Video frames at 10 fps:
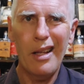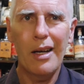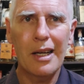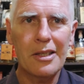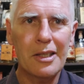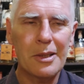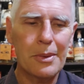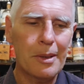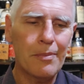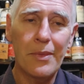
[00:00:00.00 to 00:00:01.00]
I'll catch you next
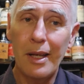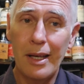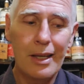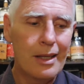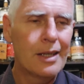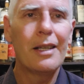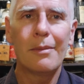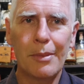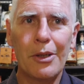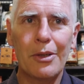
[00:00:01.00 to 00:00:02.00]
week
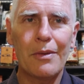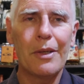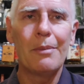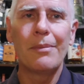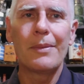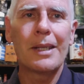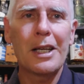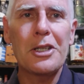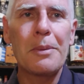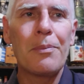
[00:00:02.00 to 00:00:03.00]
be horrified.
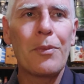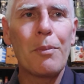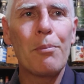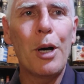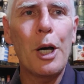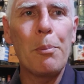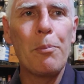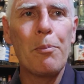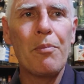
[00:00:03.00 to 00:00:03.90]
Catch ya. Bye.